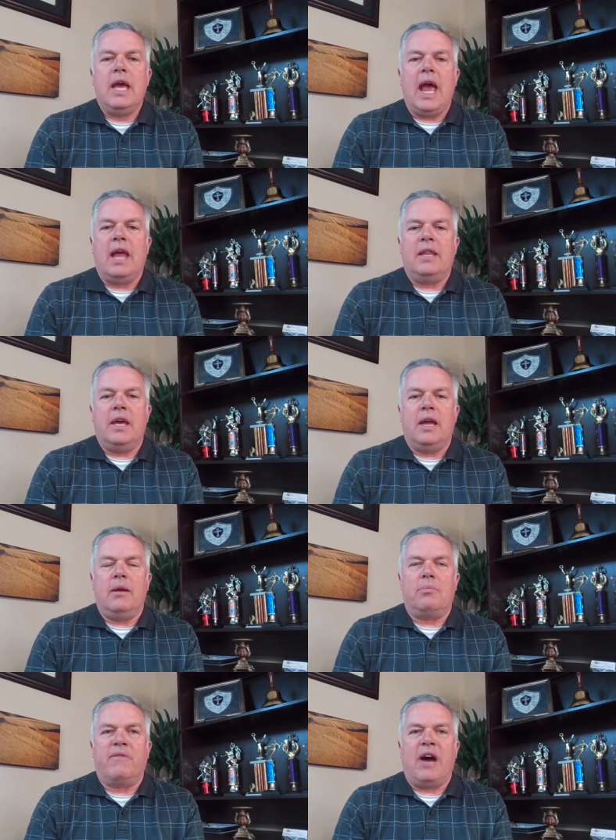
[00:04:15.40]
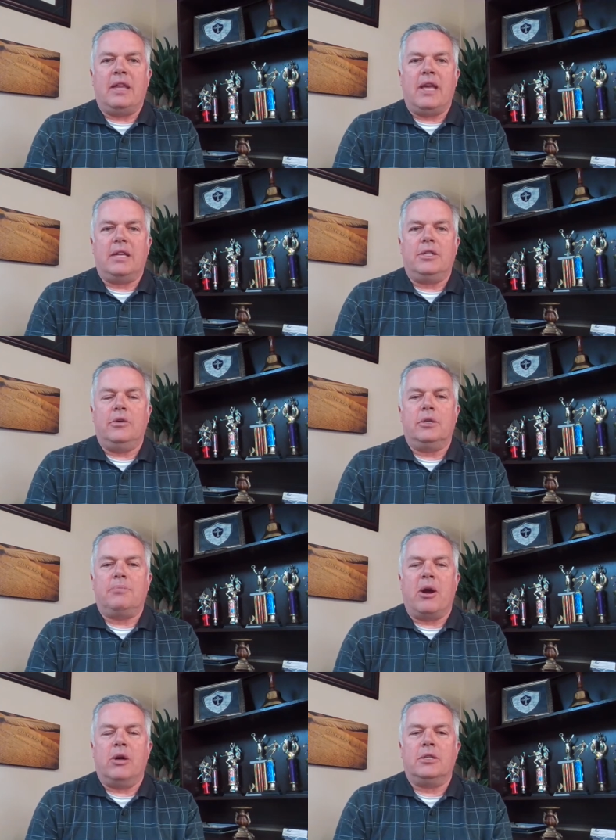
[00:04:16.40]
and then provide that to you as
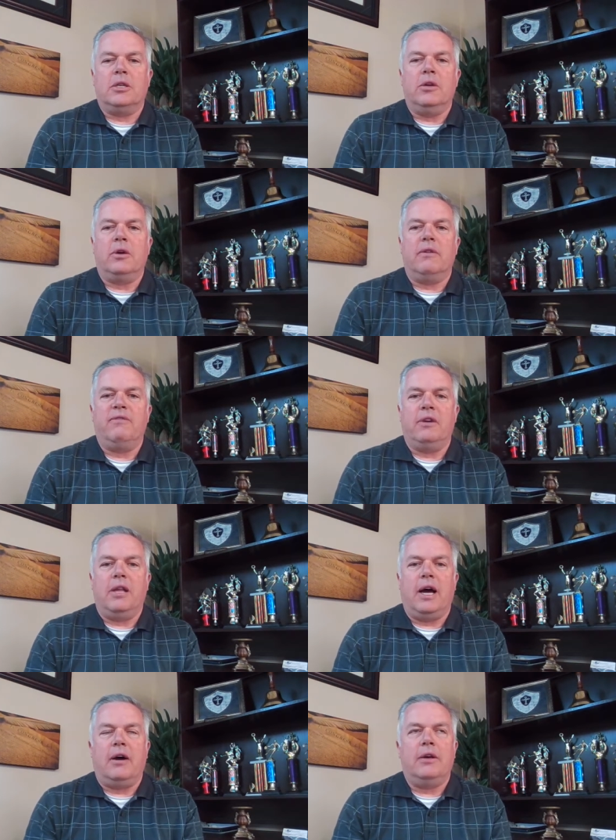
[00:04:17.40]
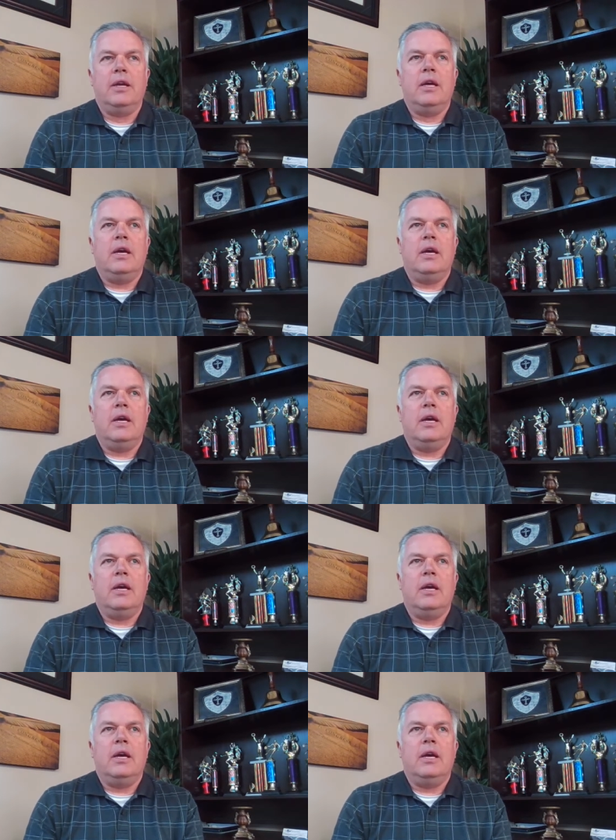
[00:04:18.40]
parents that you could fill out